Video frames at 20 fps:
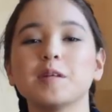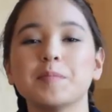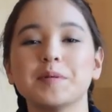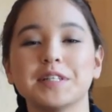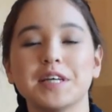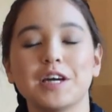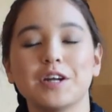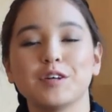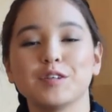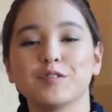the
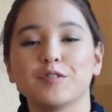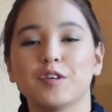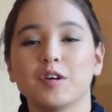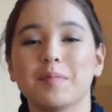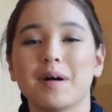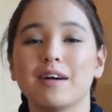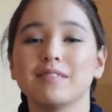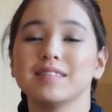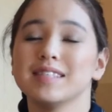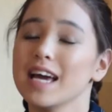potatoes for
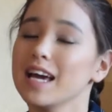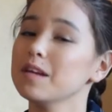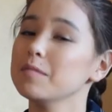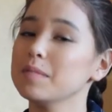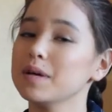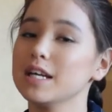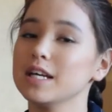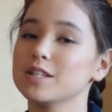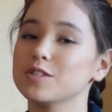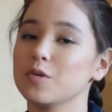about 10
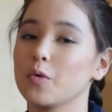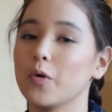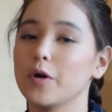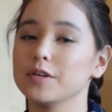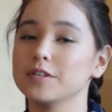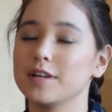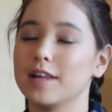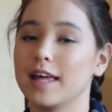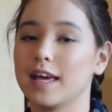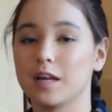minutes or
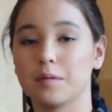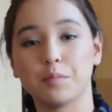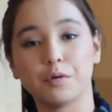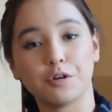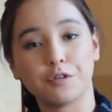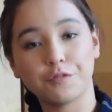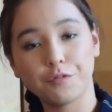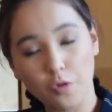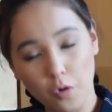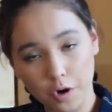until I can put
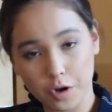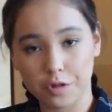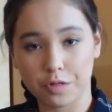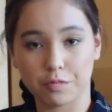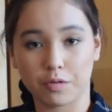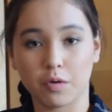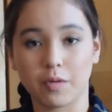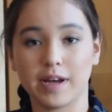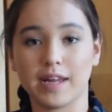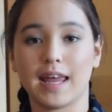a fork
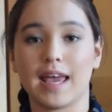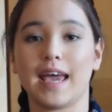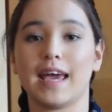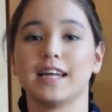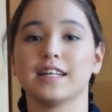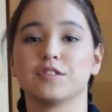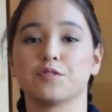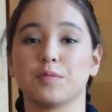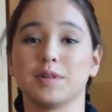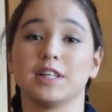through it
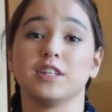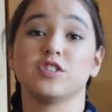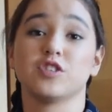and it's really